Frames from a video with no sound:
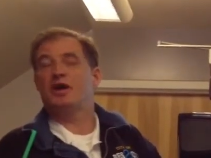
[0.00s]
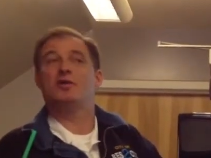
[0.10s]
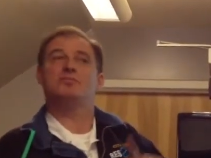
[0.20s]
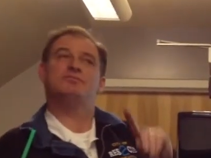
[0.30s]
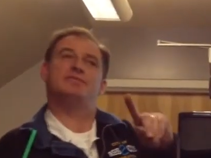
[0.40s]

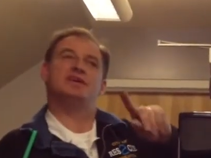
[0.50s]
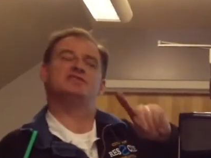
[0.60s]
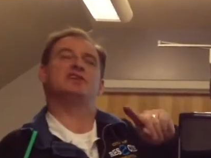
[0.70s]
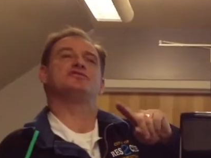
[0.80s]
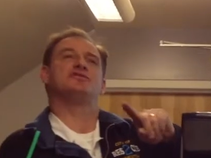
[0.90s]
No,
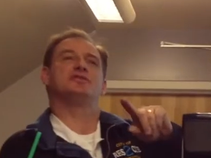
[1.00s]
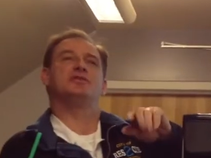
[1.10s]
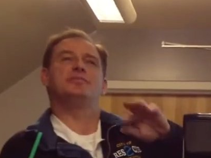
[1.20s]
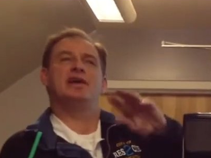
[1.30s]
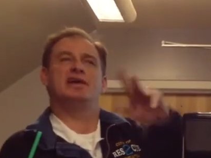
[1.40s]
that's not true.
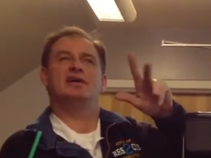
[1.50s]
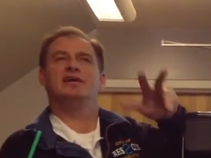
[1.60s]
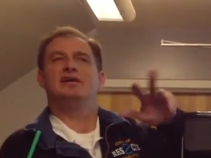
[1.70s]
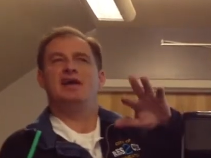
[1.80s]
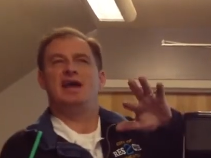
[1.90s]
Depending on
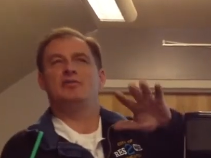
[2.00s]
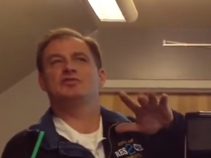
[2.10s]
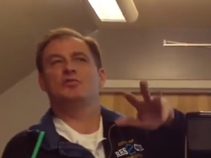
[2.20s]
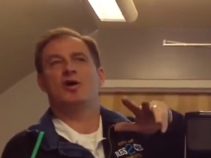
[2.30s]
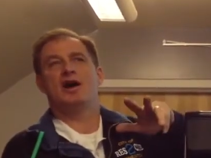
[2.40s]
how
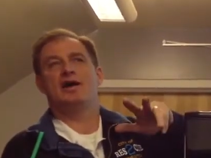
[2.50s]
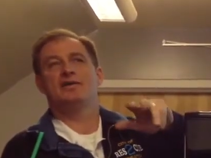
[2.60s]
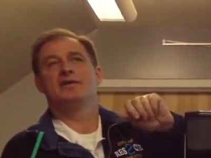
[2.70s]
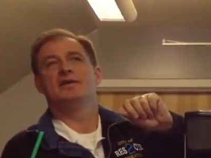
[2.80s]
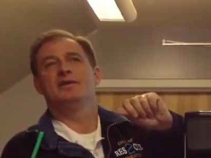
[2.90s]
it's wired,